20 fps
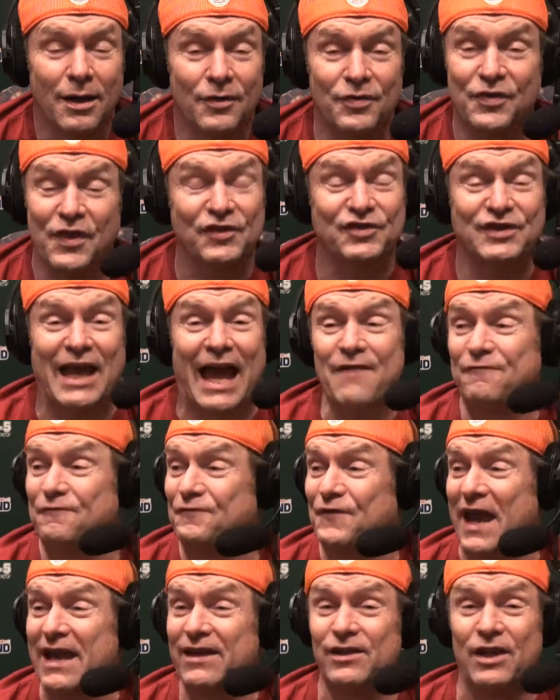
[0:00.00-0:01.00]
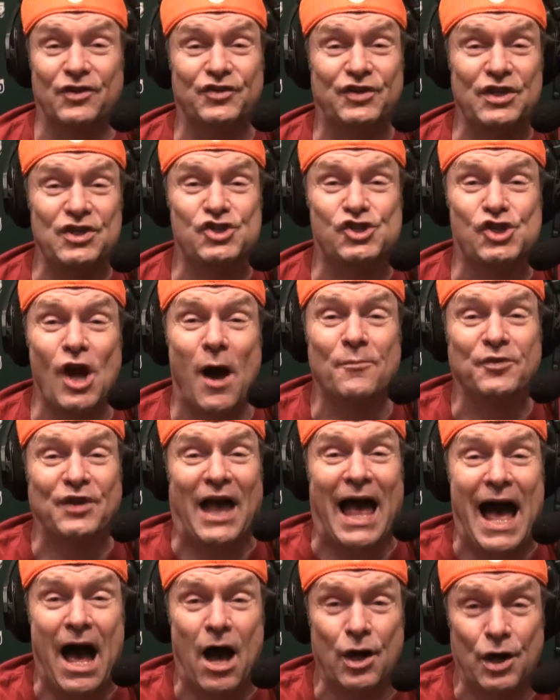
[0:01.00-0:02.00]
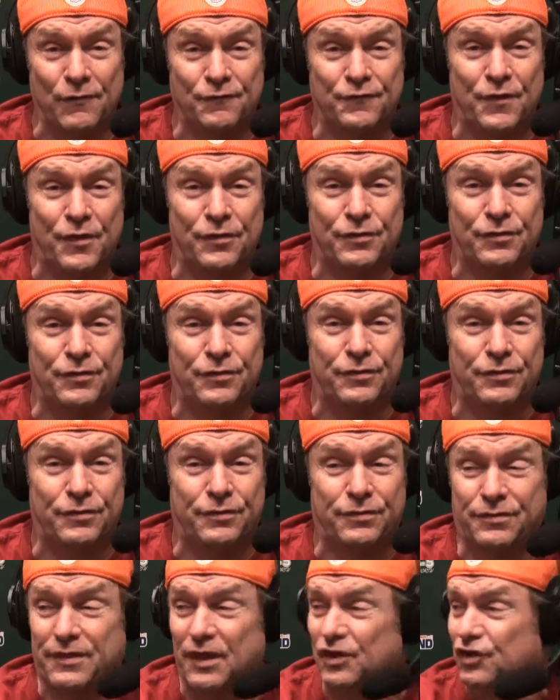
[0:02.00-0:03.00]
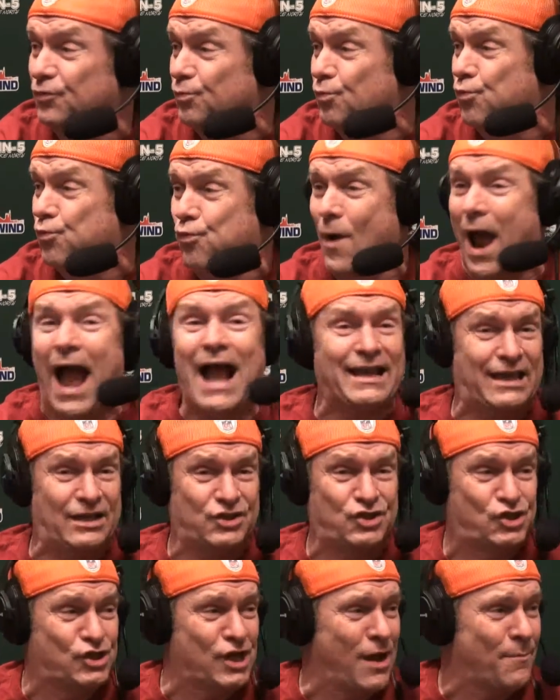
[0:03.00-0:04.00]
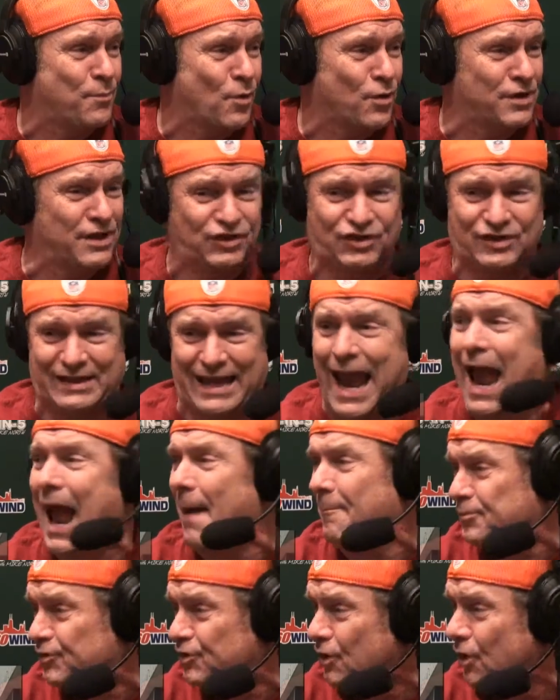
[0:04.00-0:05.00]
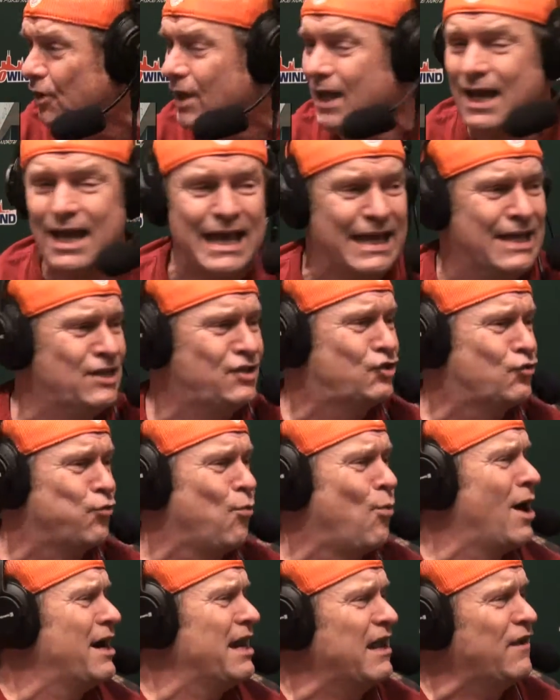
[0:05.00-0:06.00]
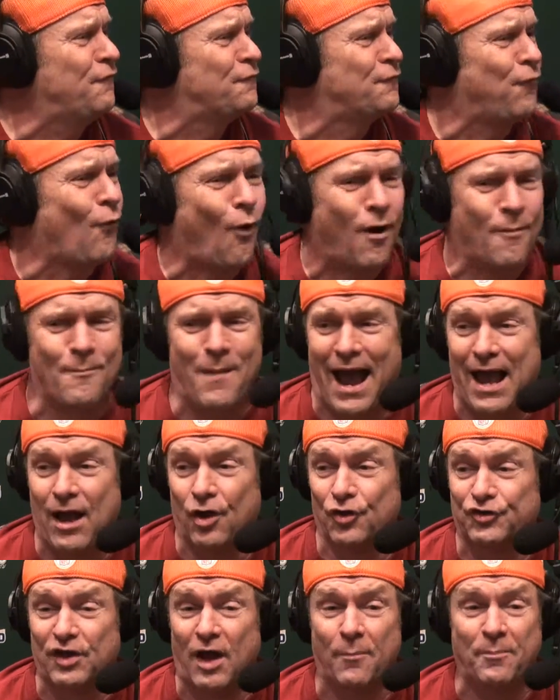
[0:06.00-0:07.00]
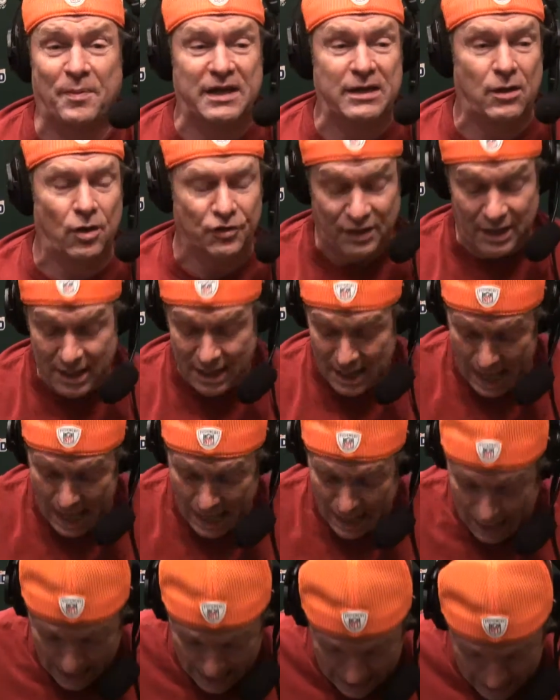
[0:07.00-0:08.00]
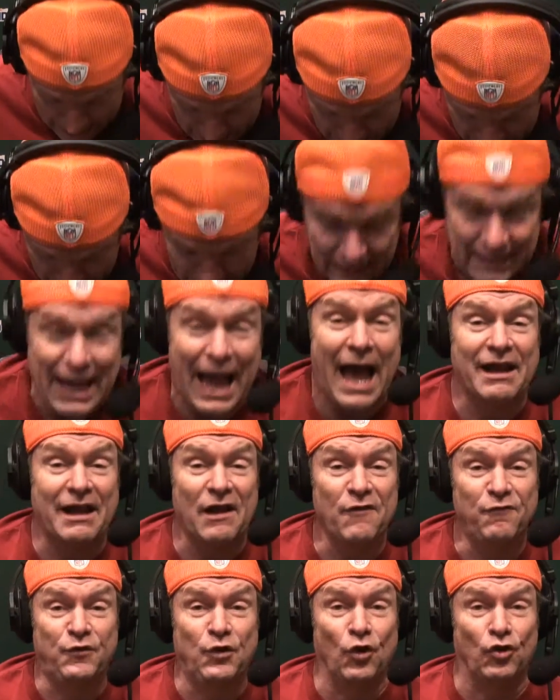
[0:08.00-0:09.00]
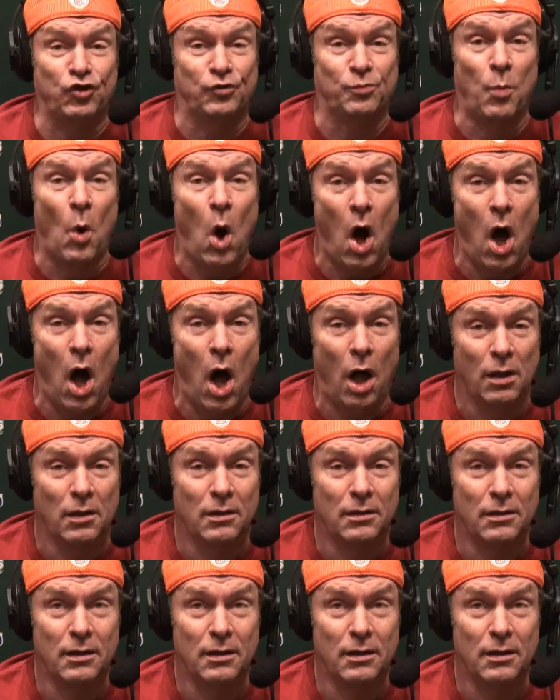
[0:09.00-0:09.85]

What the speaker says: this guy Felix, he jumps out of this rocket ship or this capsule. He's 24 miles up, and he goes, God, I feel small.